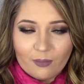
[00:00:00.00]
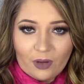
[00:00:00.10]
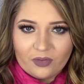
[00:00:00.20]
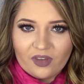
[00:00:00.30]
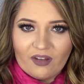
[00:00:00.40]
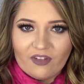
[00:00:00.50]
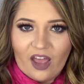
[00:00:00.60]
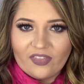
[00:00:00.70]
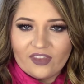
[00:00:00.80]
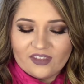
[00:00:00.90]
most that I've
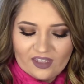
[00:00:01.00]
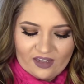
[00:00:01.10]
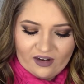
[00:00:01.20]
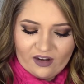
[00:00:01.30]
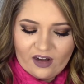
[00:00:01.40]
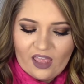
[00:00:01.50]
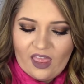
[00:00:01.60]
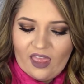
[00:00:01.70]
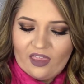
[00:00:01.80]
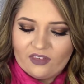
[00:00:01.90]
got this year
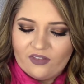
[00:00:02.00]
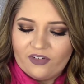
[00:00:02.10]
is, the